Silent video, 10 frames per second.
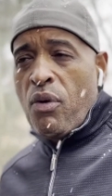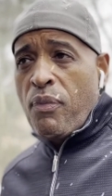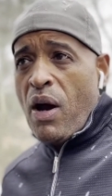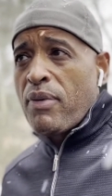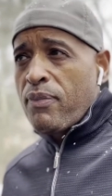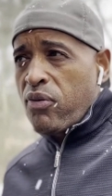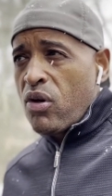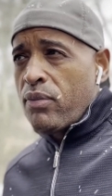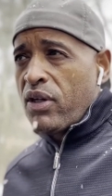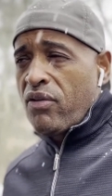And we'll probably
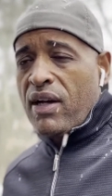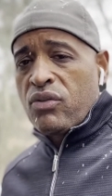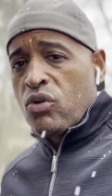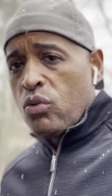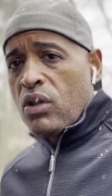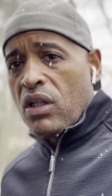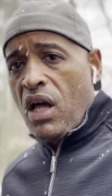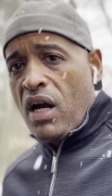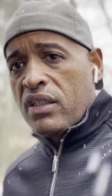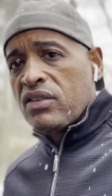probe it around two
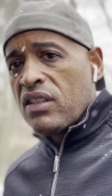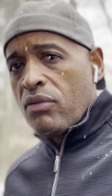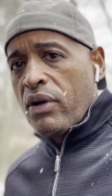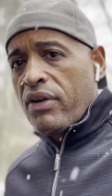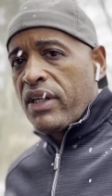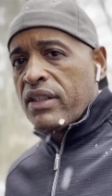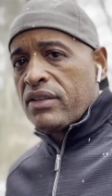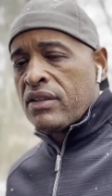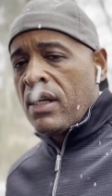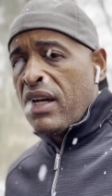o'clock, see where it
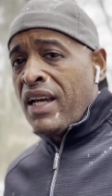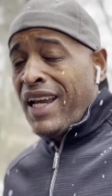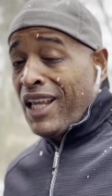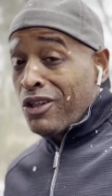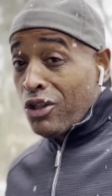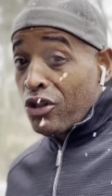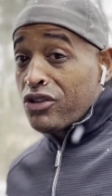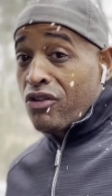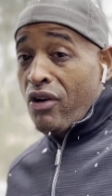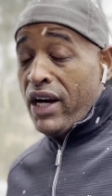is. It
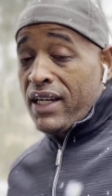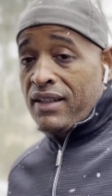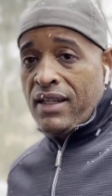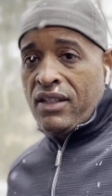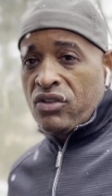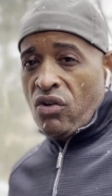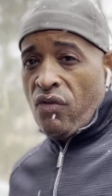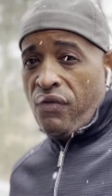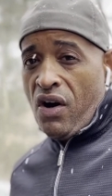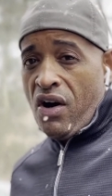looks great
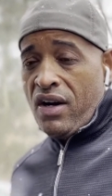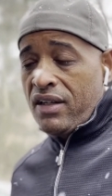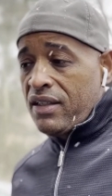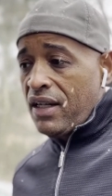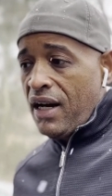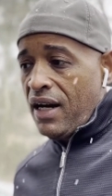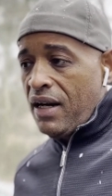so far.